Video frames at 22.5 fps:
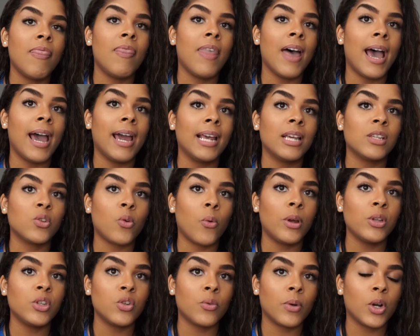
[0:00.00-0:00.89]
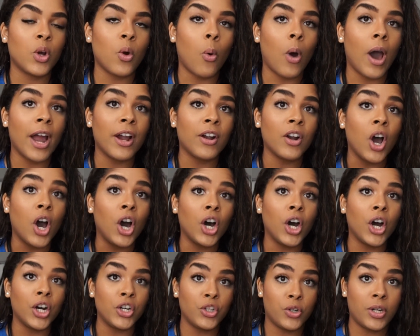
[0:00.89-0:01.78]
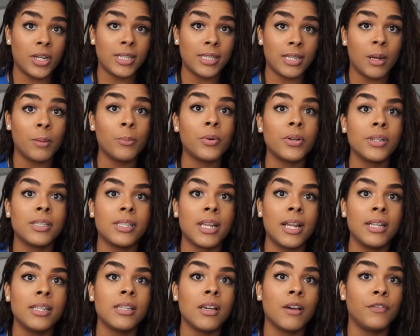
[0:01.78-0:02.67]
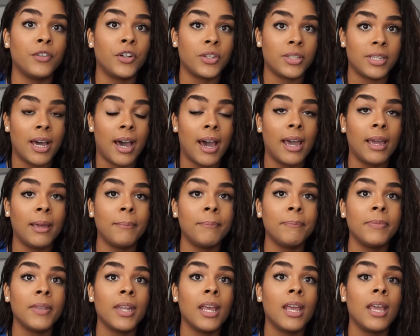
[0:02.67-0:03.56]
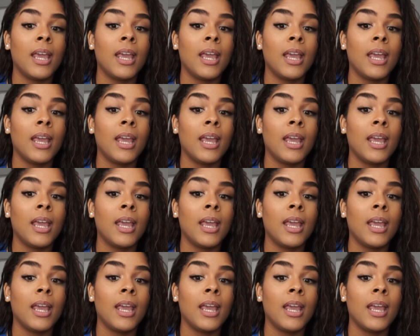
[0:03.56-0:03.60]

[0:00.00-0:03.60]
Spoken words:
that is going to require 110% of your time